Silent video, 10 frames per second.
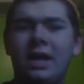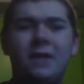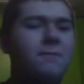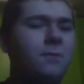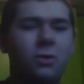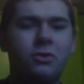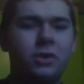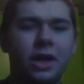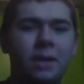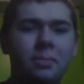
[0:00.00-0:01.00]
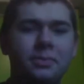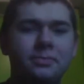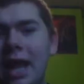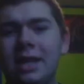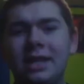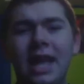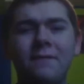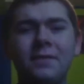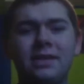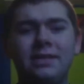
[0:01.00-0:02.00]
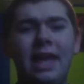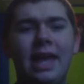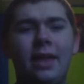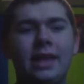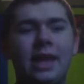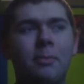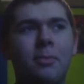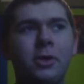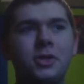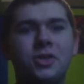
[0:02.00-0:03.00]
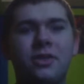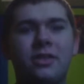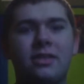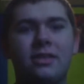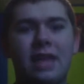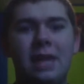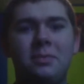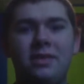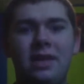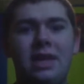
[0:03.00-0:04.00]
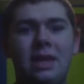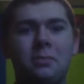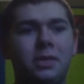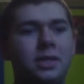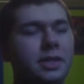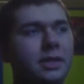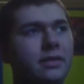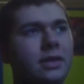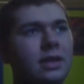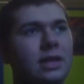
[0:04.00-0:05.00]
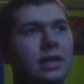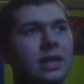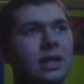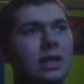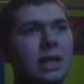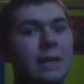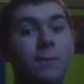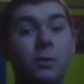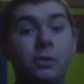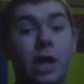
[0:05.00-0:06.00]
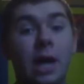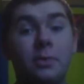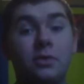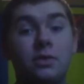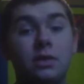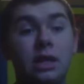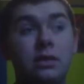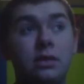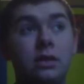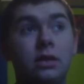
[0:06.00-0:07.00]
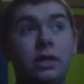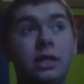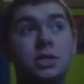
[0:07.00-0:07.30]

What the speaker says: Inferno Cop. And you can definitely tell that I'm pretty sure it's the same team, because Inferno Cop is literally